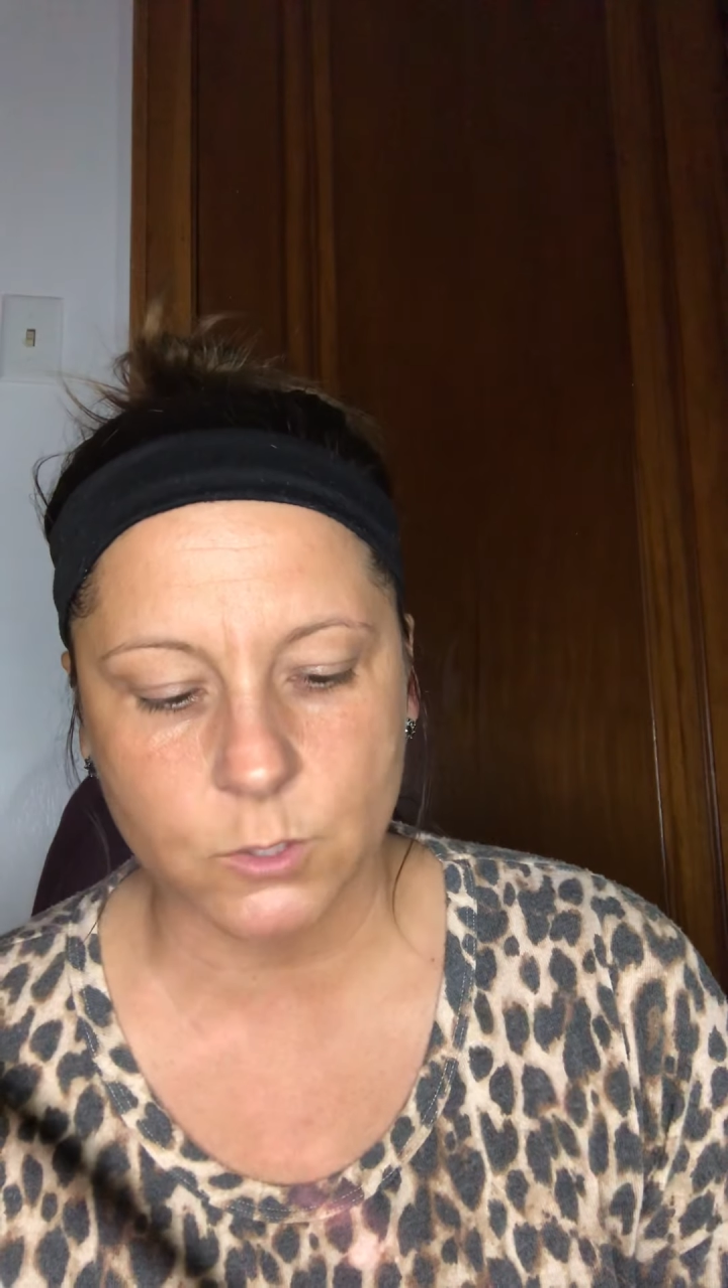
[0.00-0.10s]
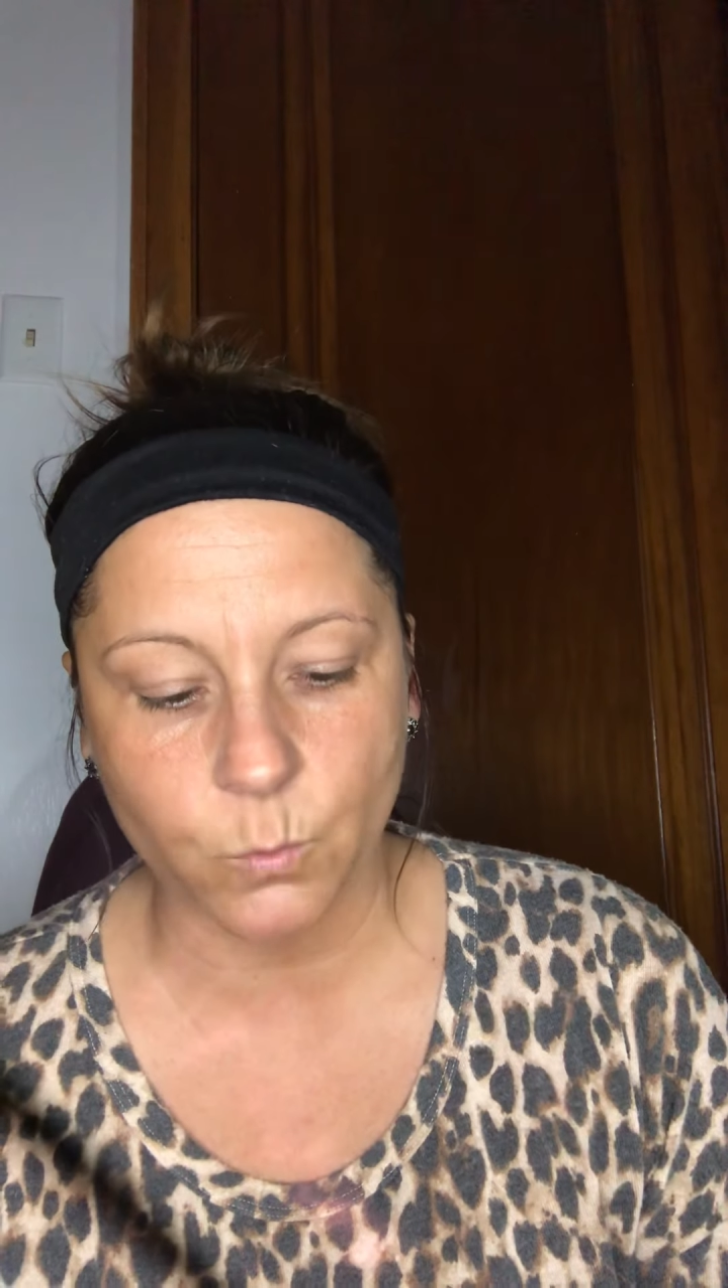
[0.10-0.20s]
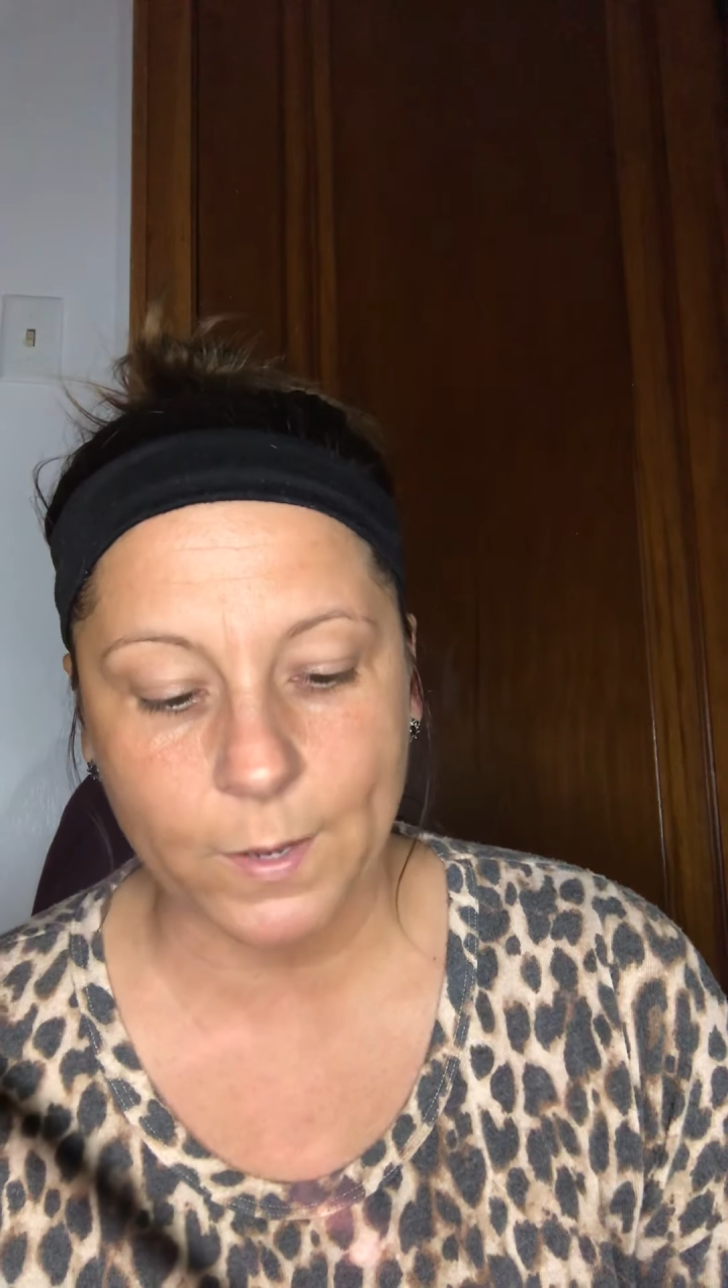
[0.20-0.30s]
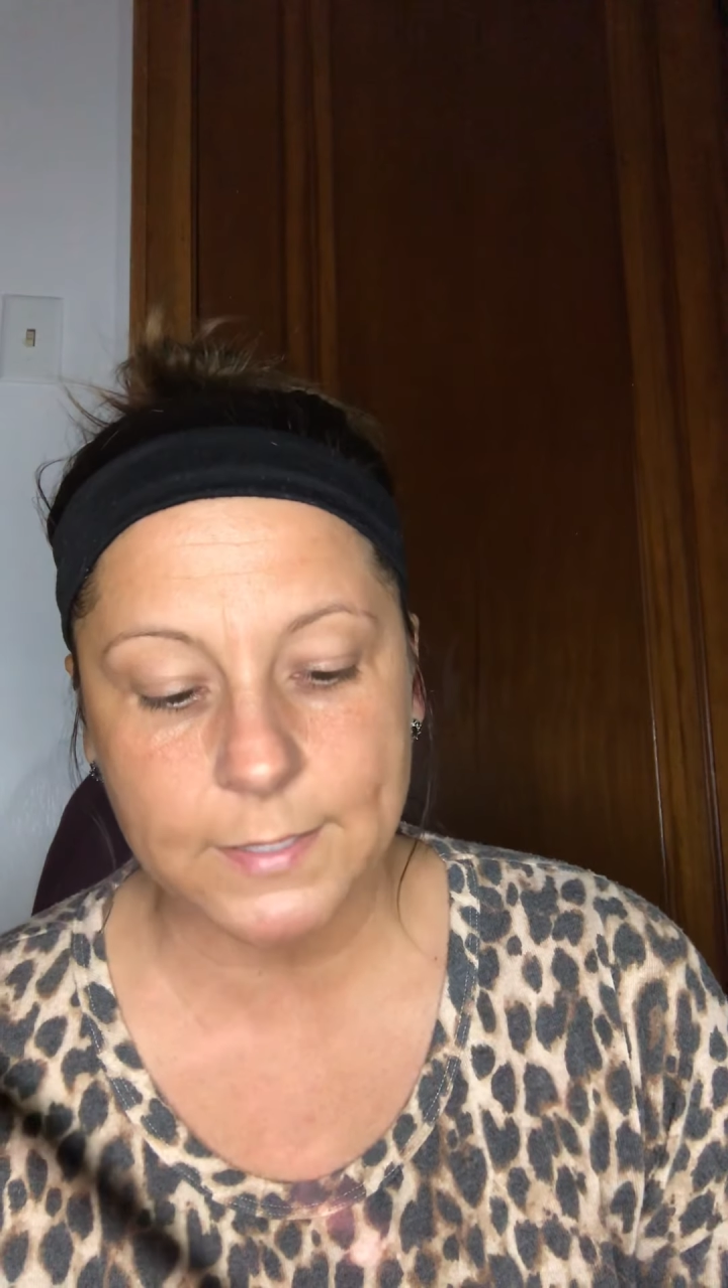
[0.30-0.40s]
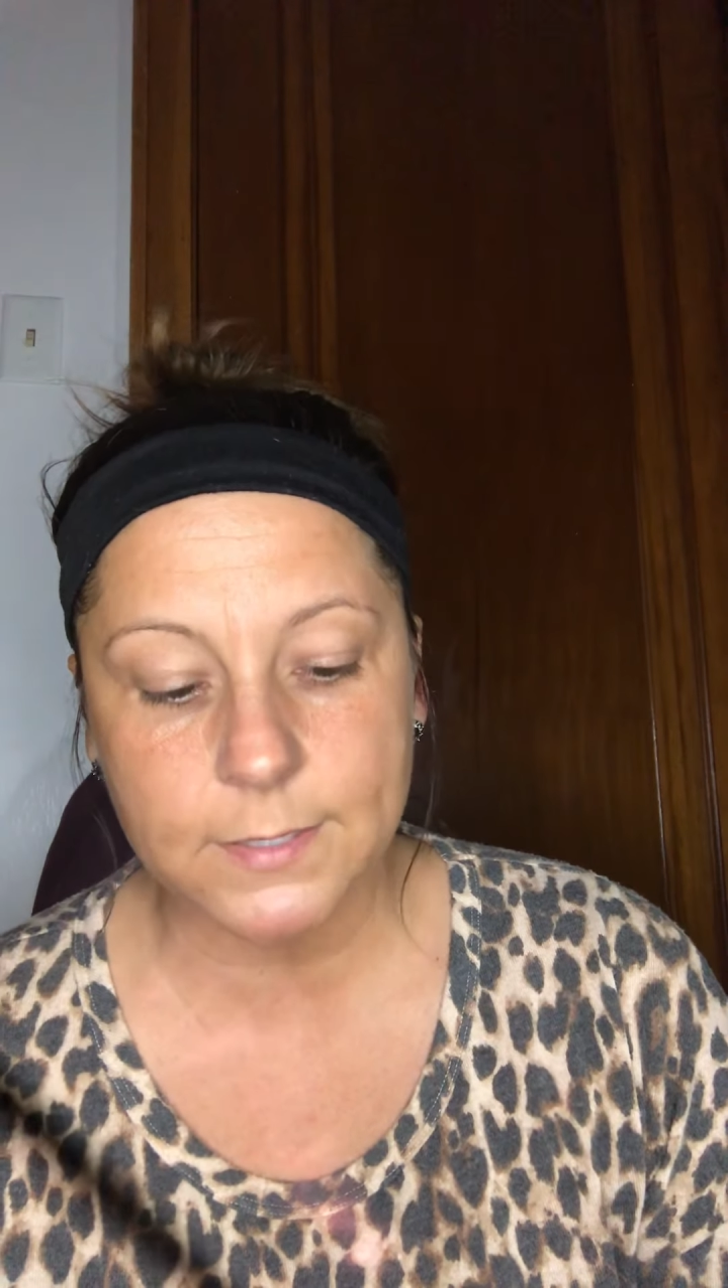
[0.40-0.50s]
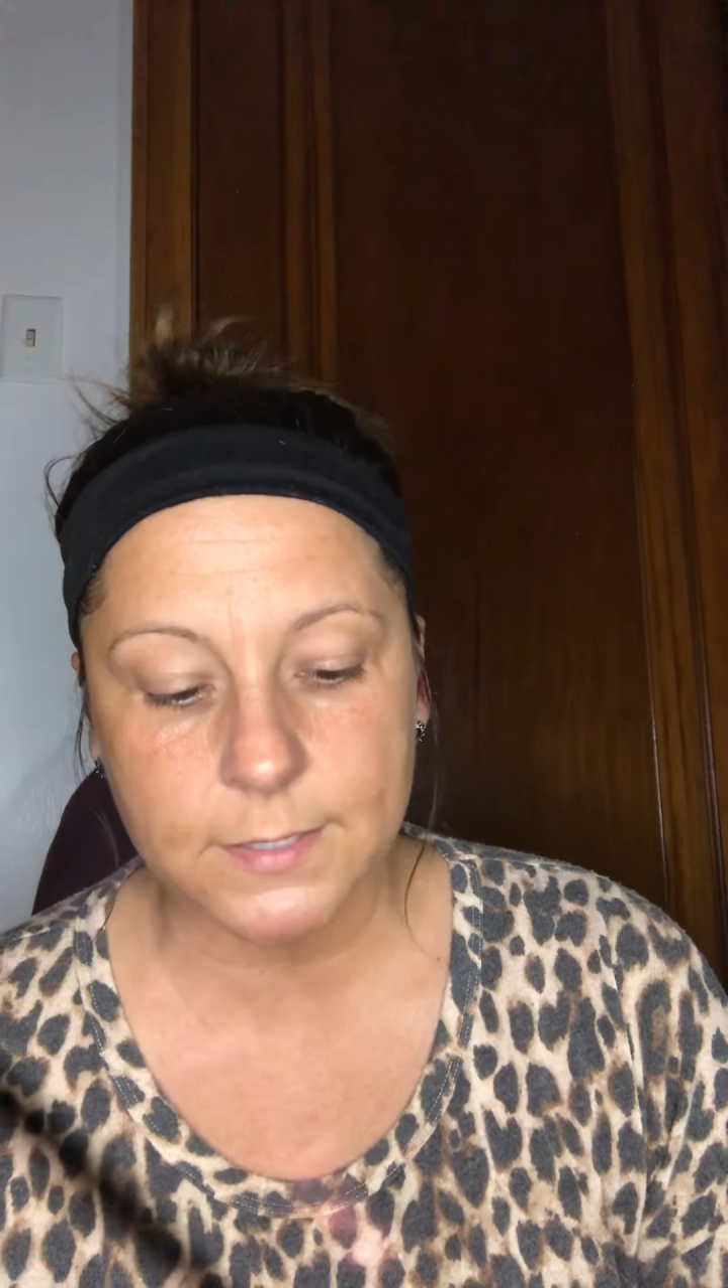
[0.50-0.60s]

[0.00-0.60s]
twice